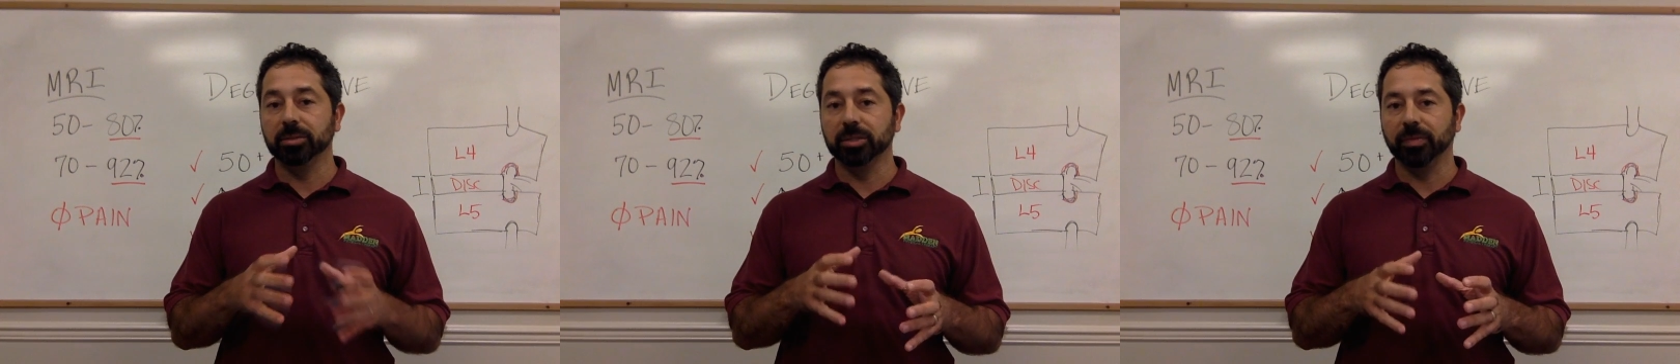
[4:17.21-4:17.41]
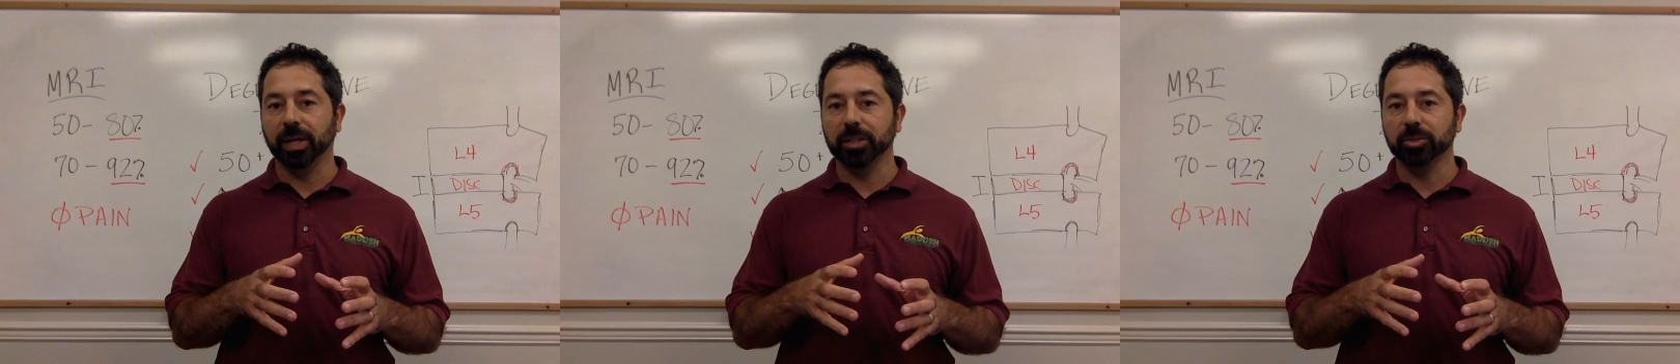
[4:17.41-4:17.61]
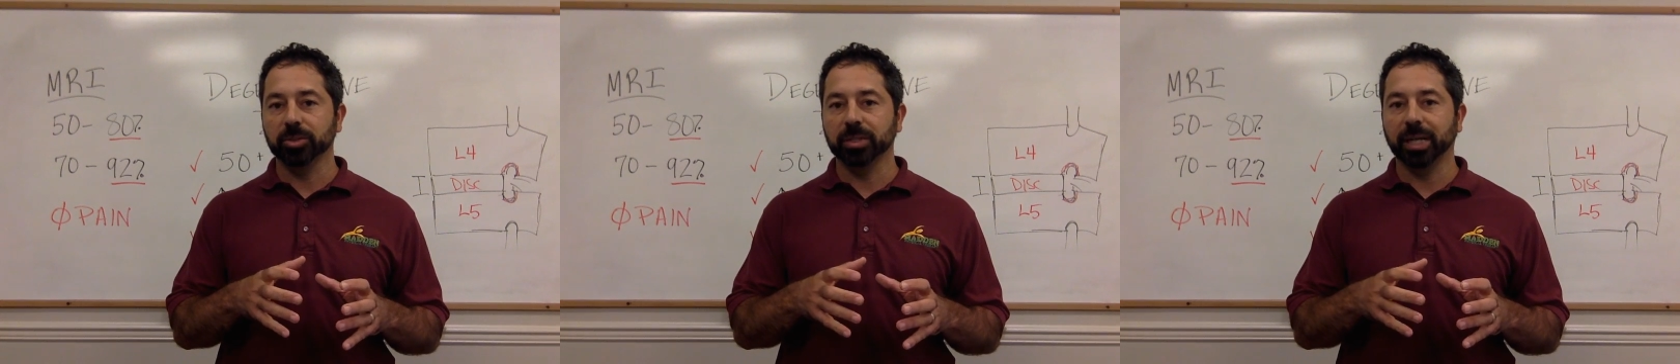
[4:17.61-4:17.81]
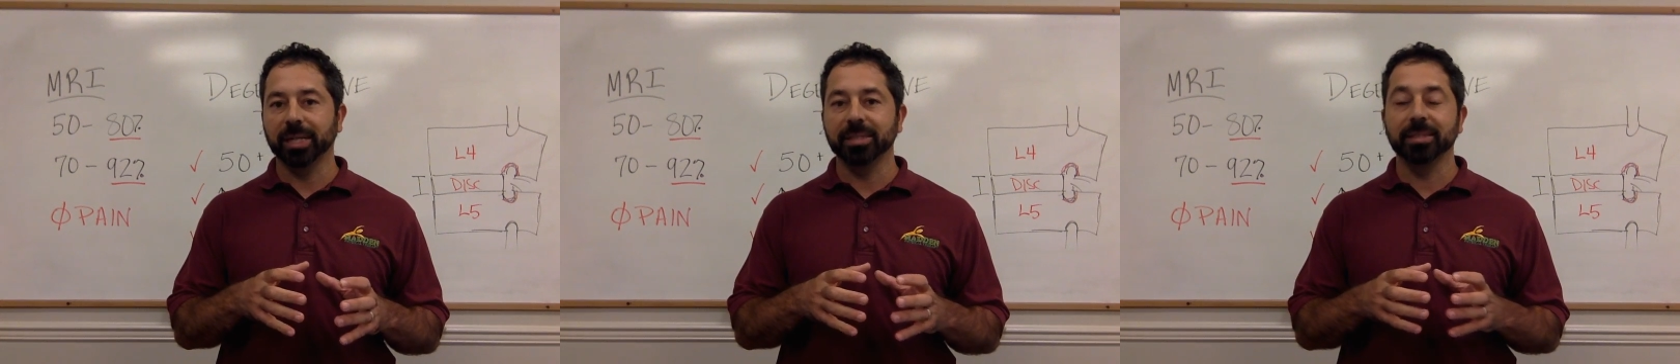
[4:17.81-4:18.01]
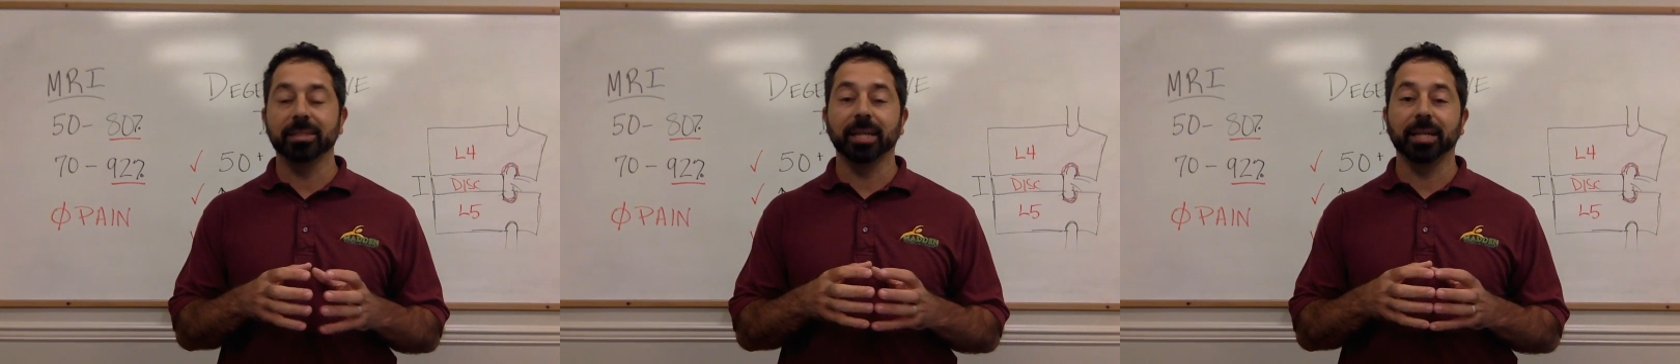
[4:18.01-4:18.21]

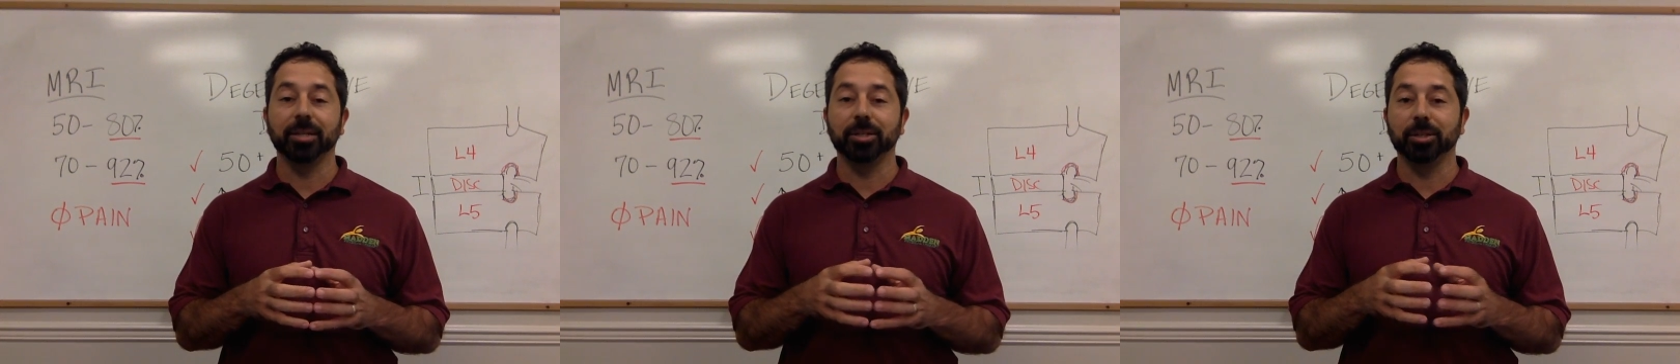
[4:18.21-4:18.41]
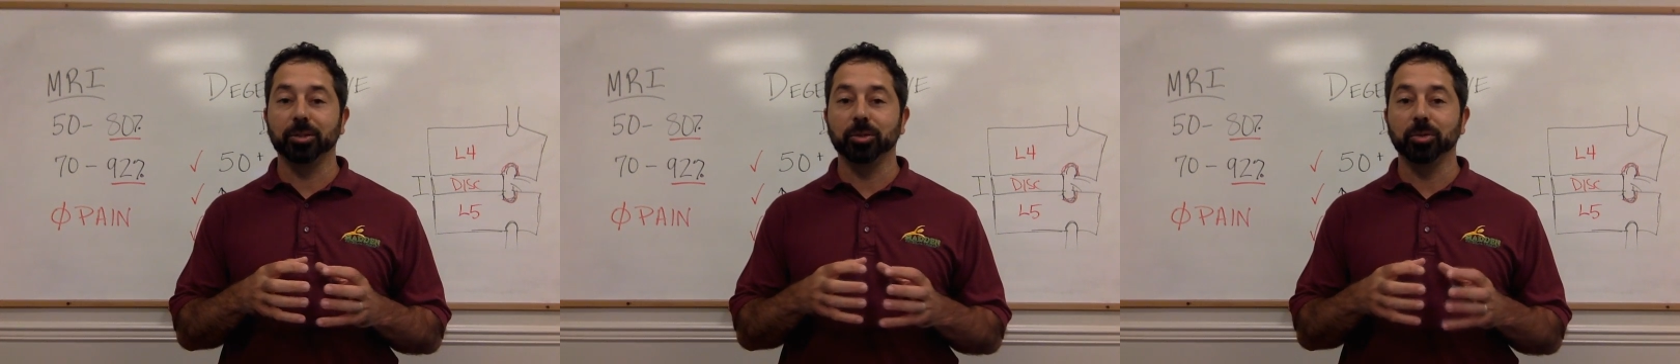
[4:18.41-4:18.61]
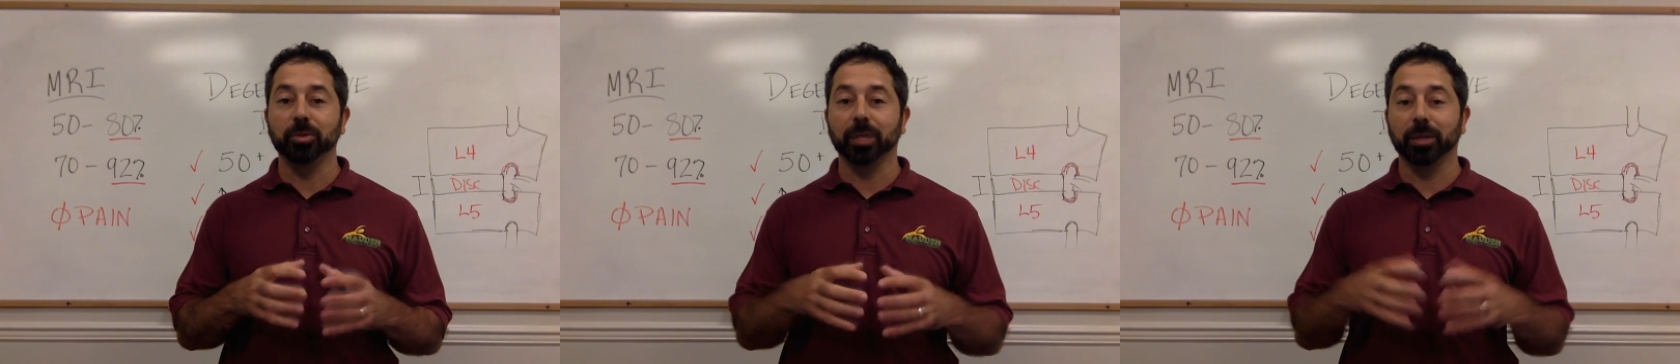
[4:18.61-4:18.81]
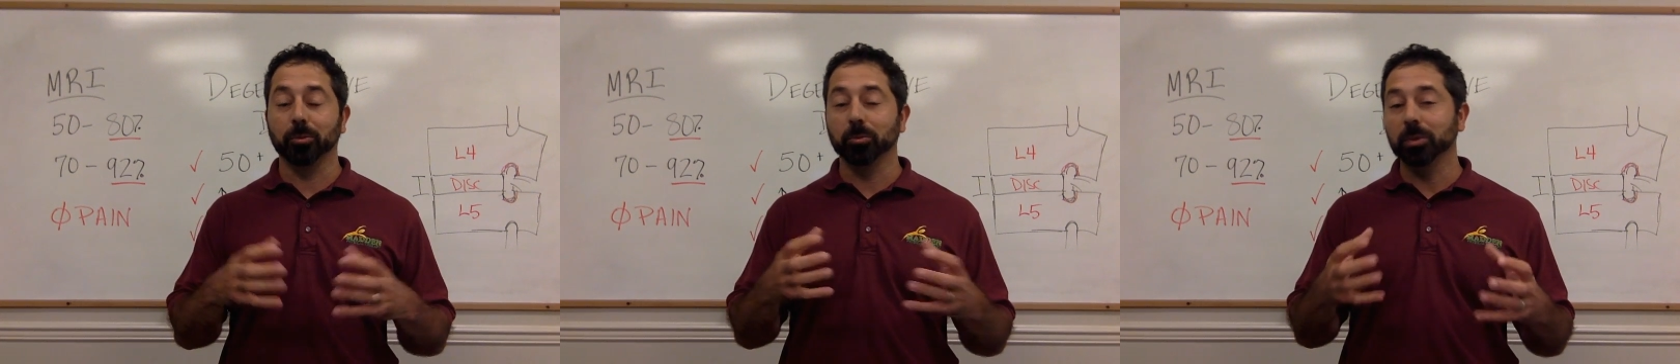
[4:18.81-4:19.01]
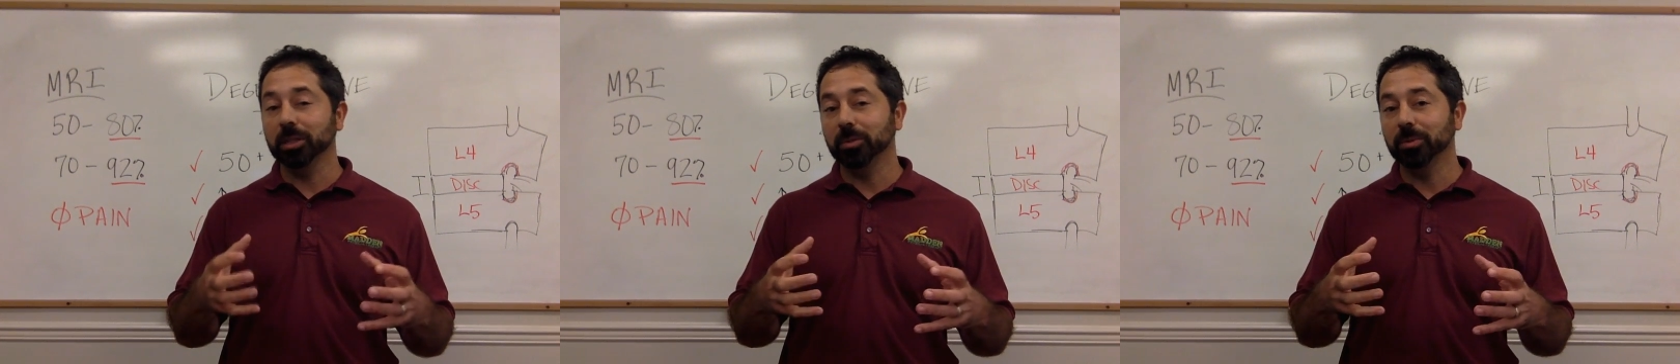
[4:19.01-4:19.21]
exercises that you can do that are
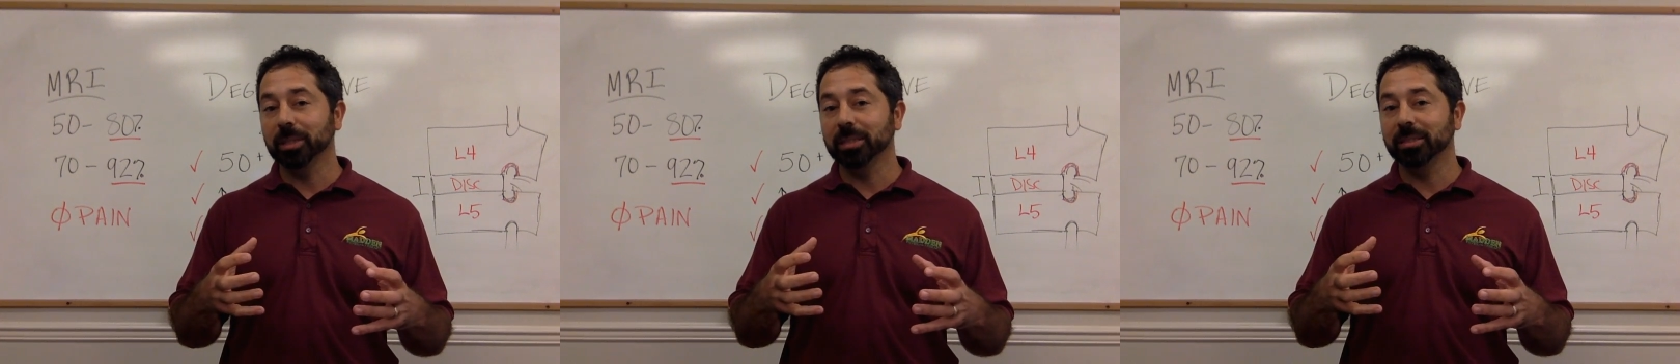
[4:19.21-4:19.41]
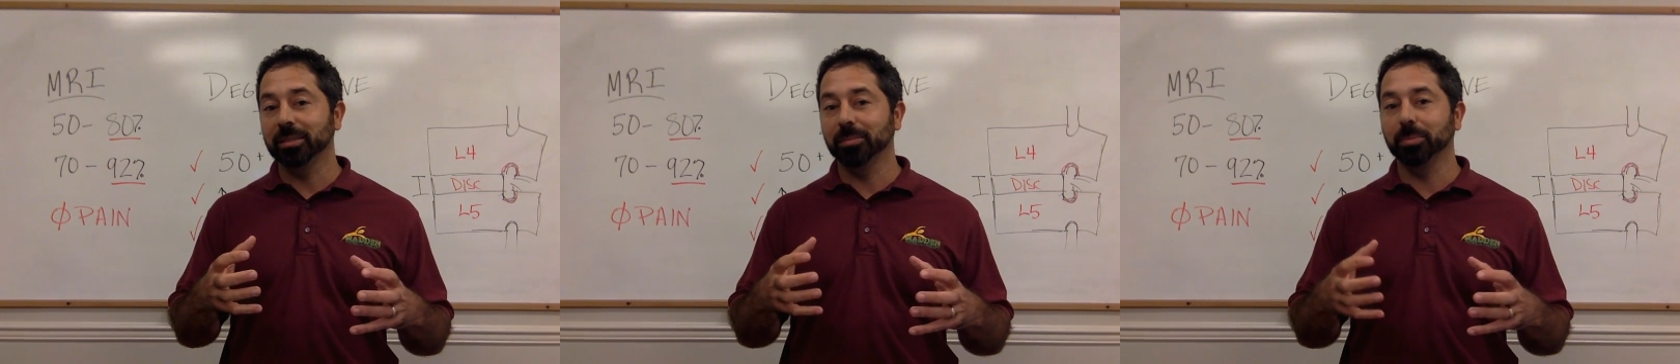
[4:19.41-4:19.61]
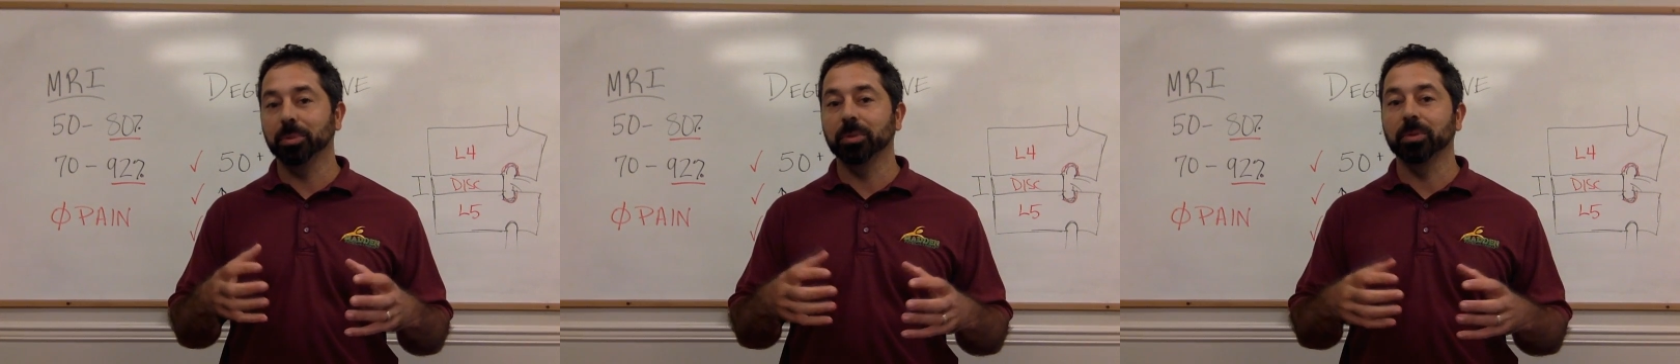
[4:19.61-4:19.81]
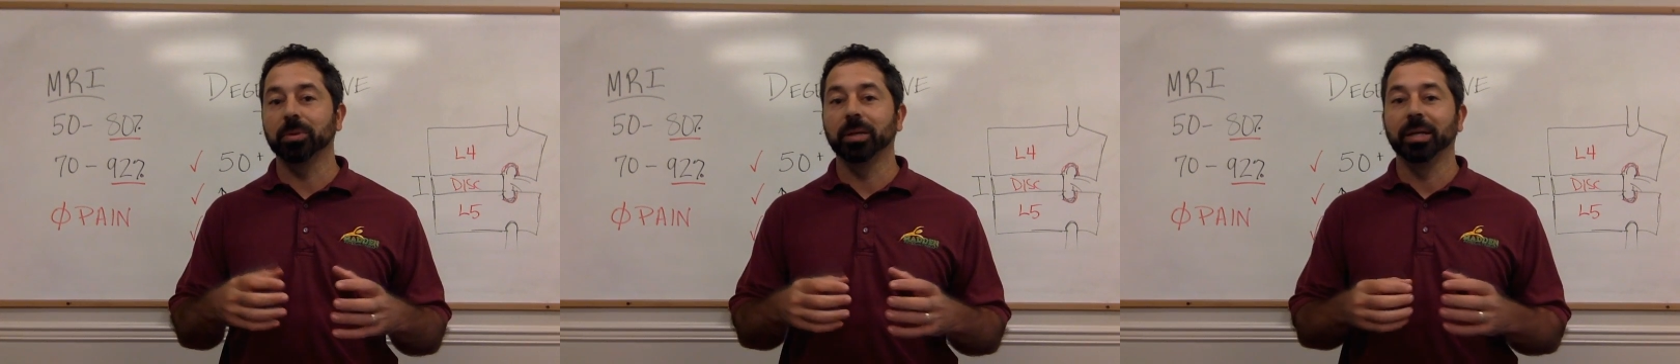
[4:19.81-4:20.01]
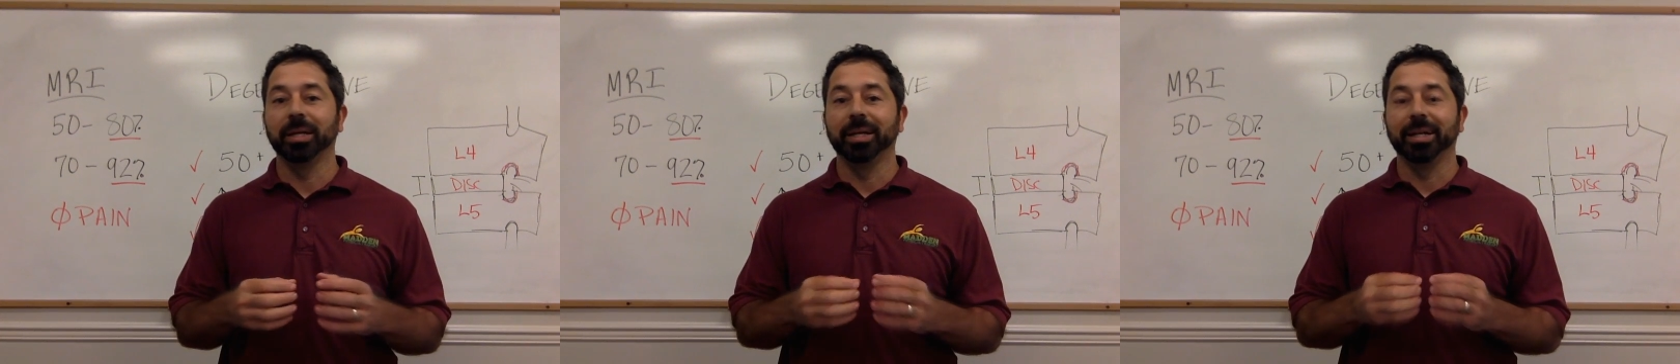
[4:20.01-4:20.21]
really, really simple,